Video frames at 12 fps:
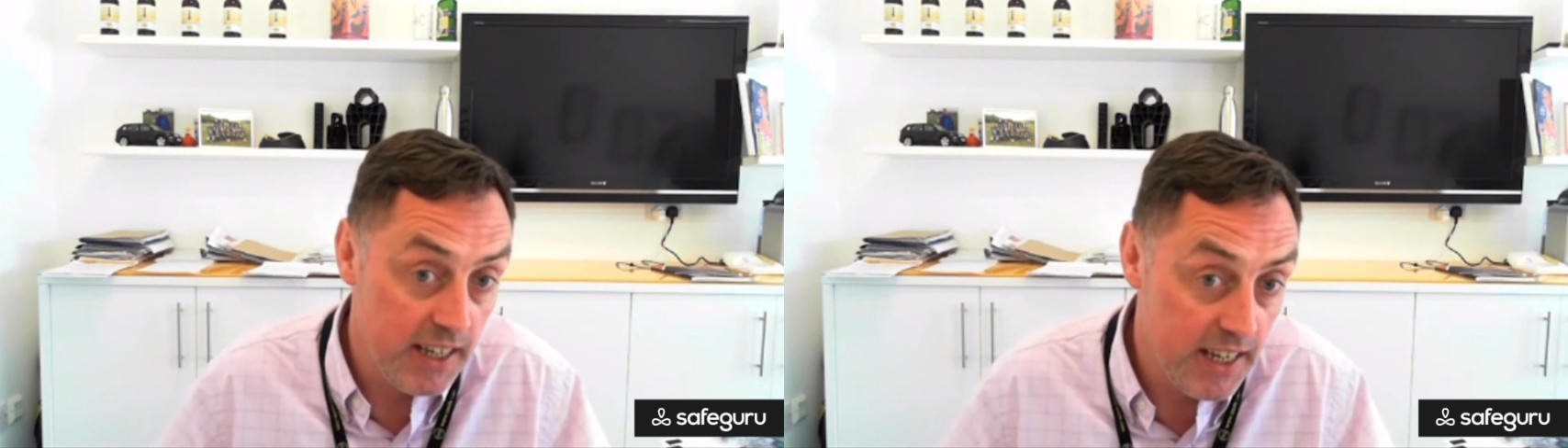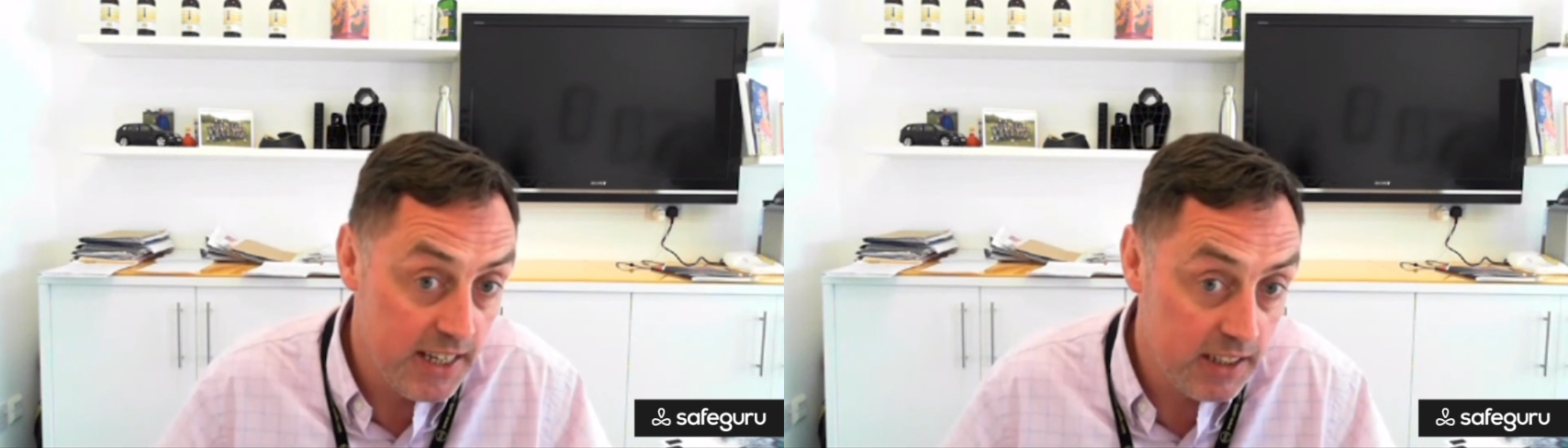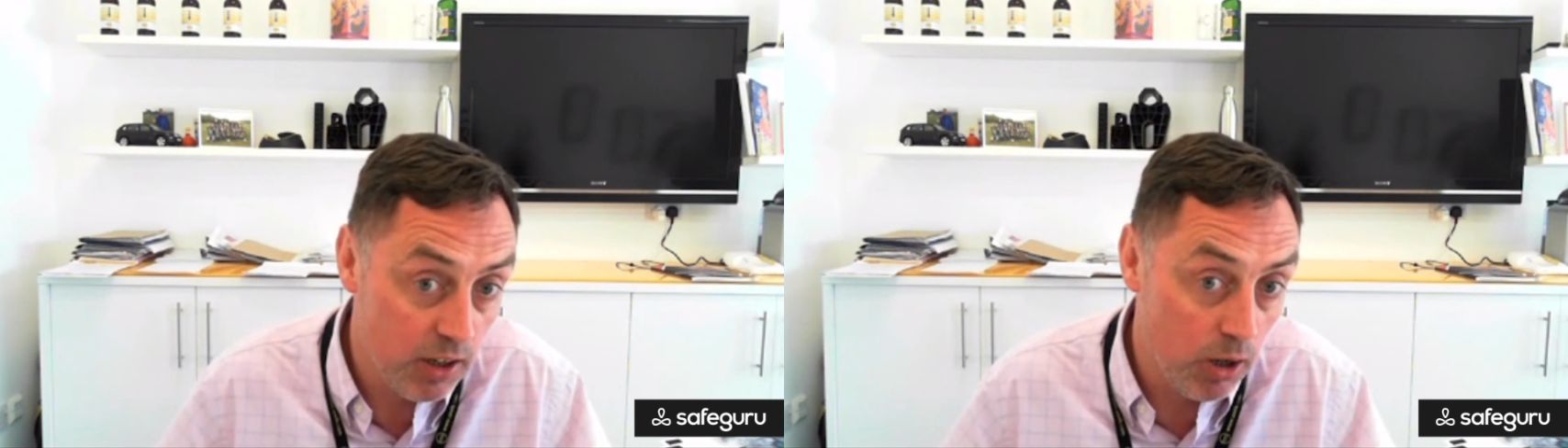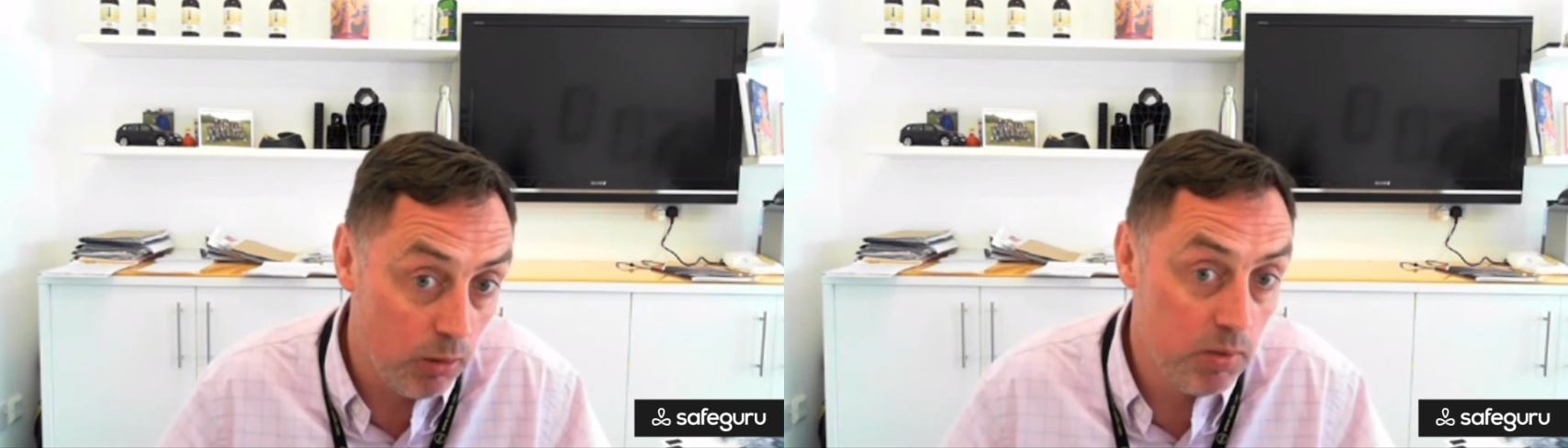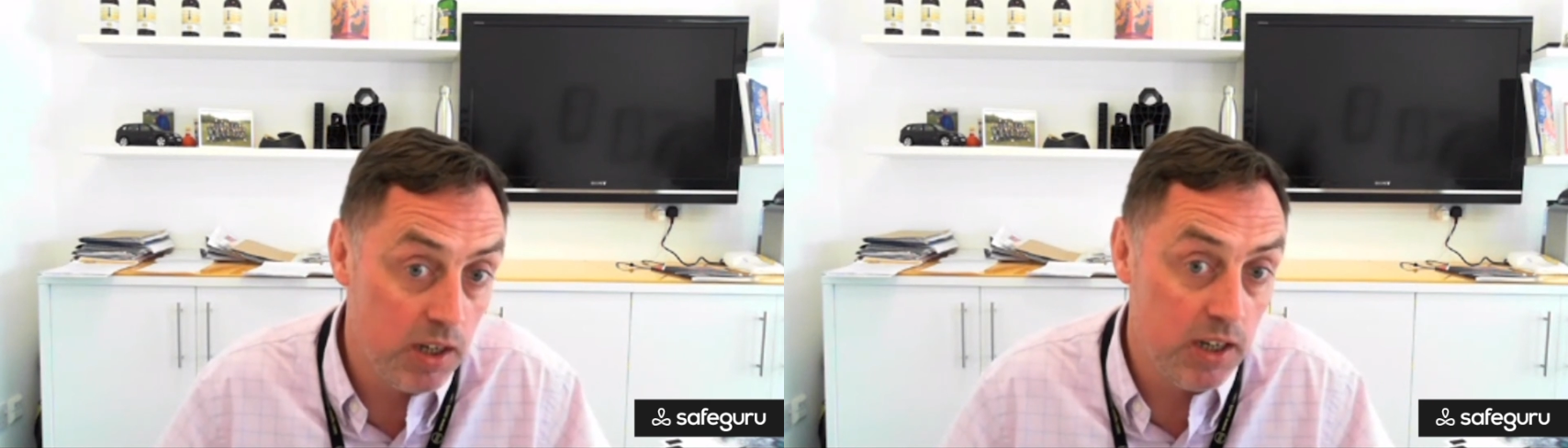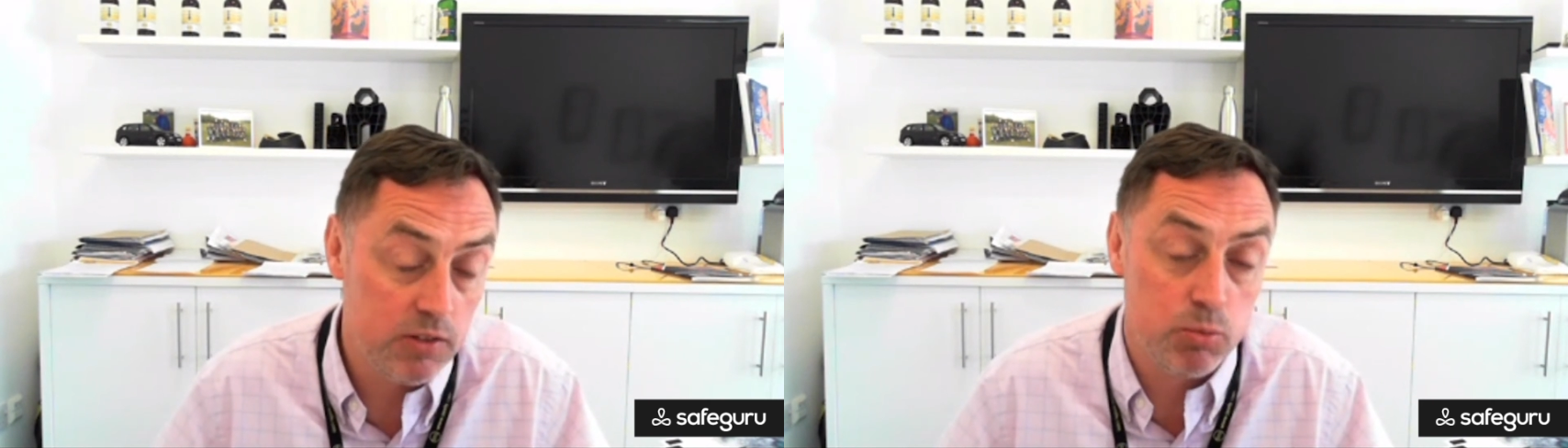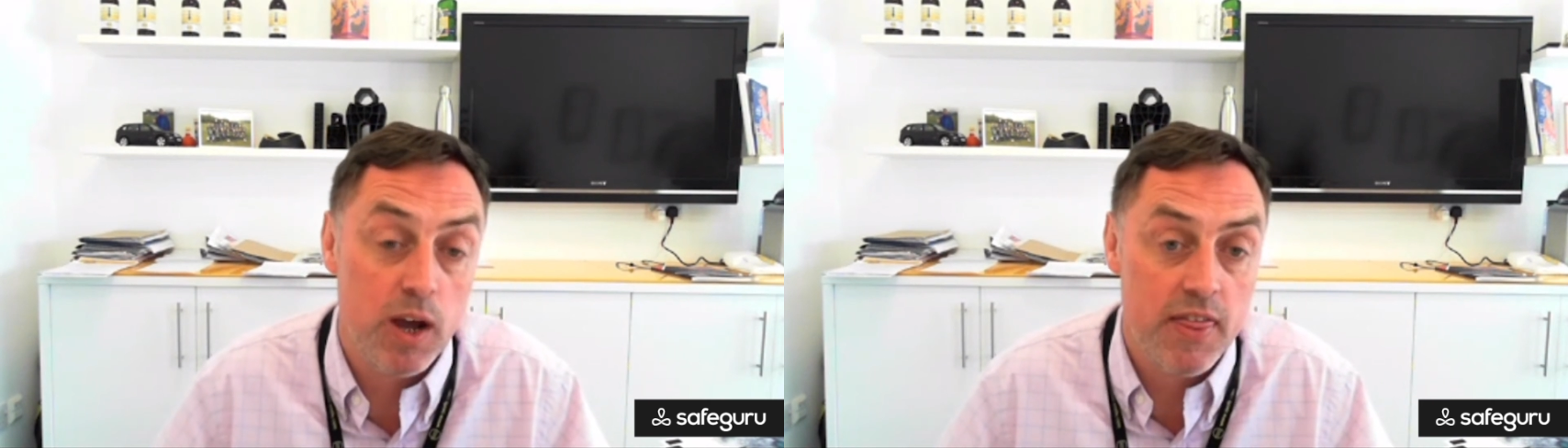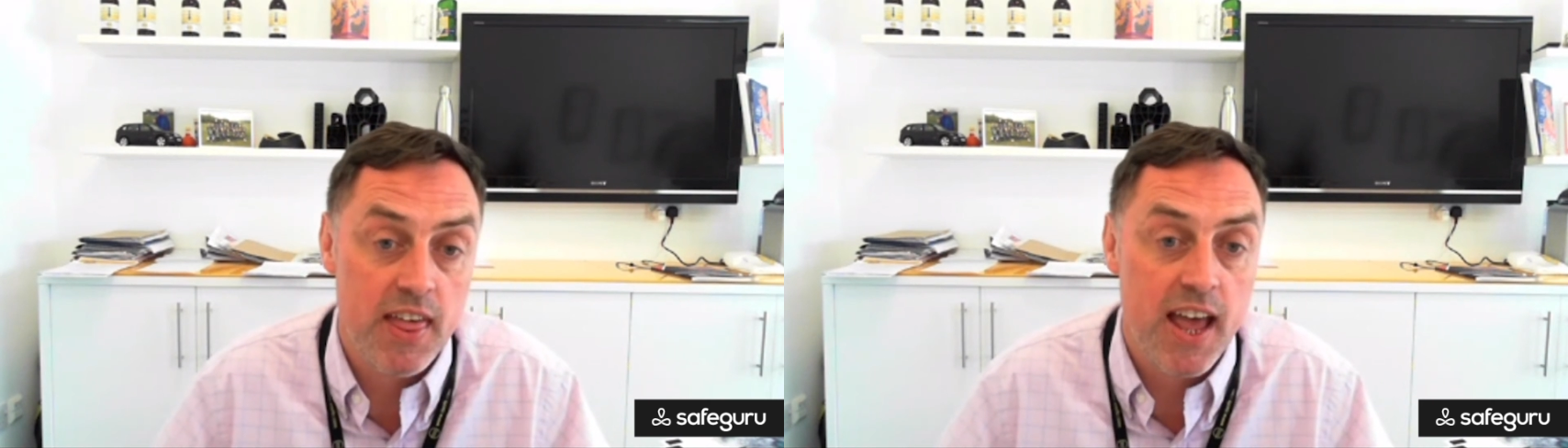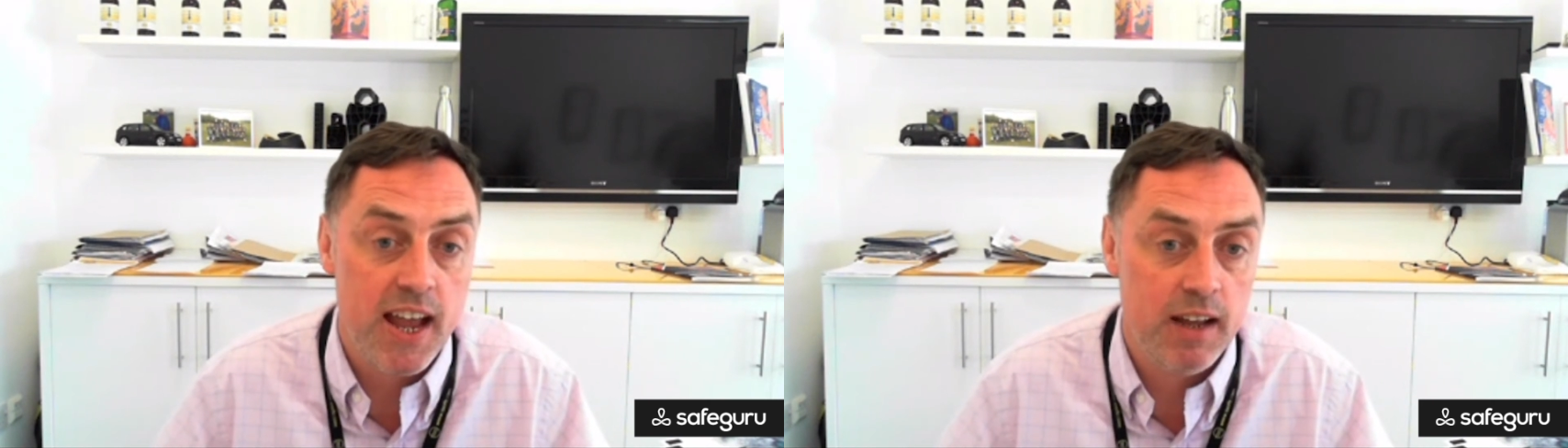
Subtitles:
or e-commerce,